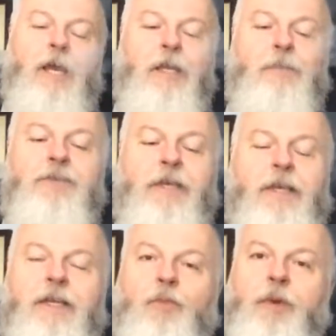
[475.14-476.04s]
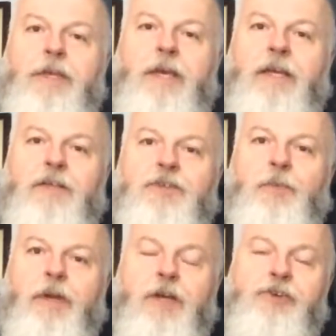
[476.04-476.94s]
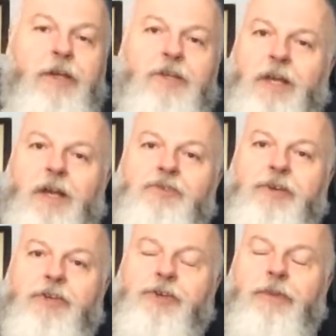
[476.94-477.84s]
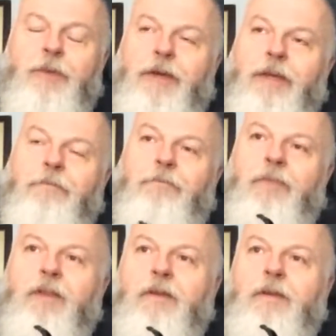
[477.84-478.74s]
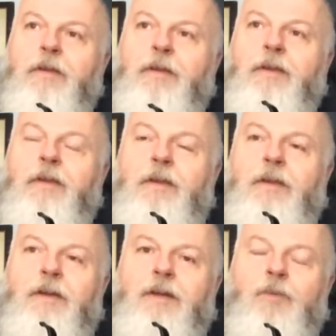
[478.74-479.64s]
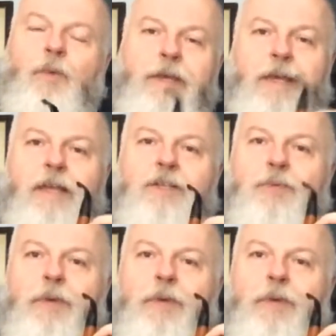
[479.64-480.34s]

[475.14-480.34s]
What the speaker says: And I'm thinking at weekends when I drink, because I don't drink during the week, but weekends